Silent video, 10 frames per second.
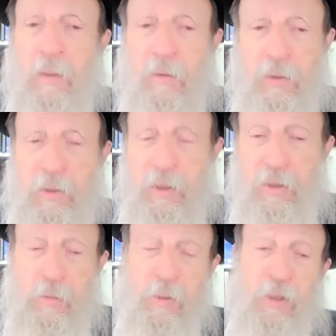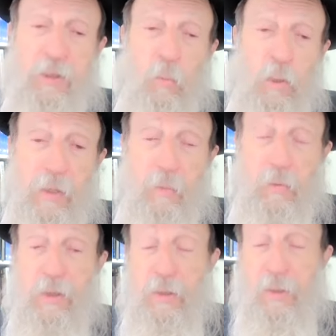You know, just that, especially a wedding. We're
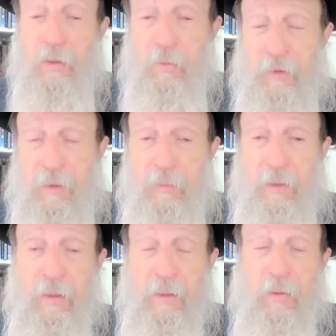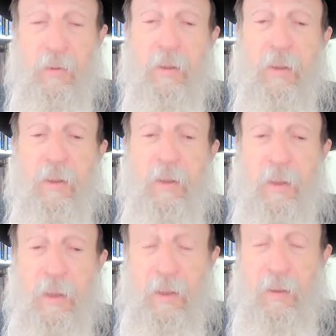starting a new family in Israel.
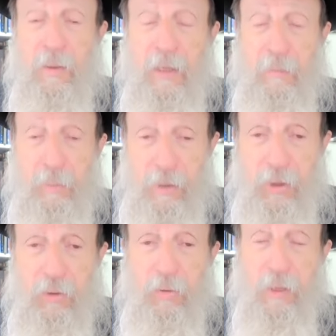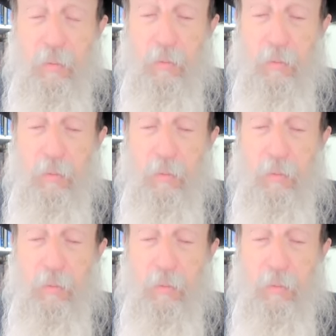You know, God bless you. And I